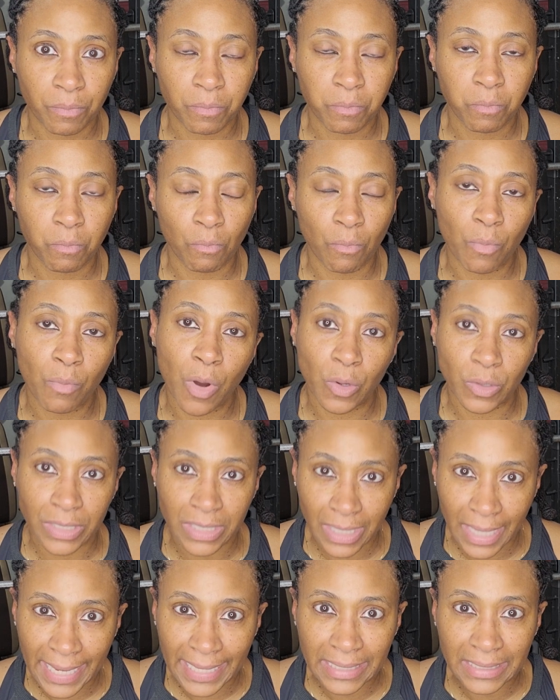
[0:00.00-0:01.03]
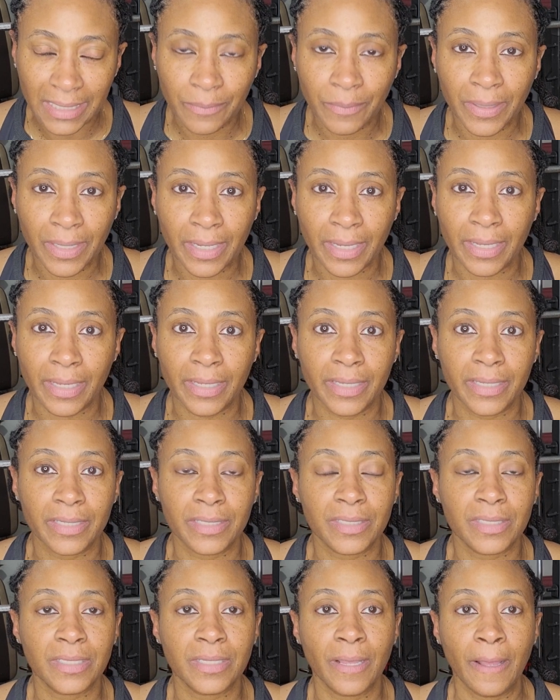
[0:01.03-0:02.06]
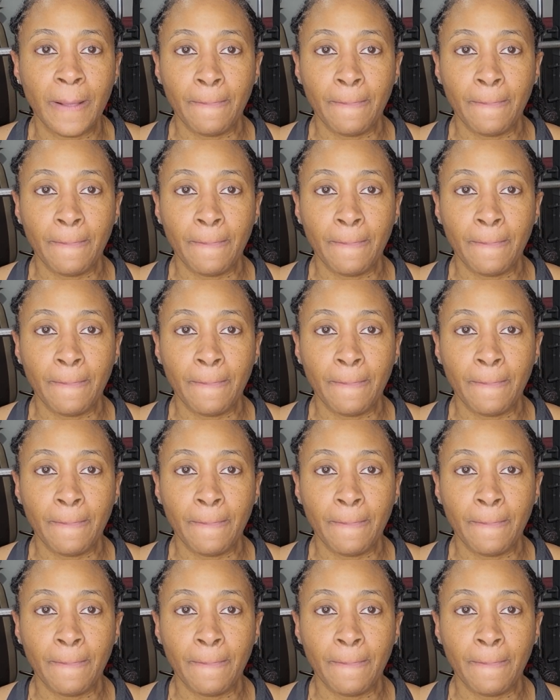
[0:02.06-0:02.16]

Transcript: most likely, because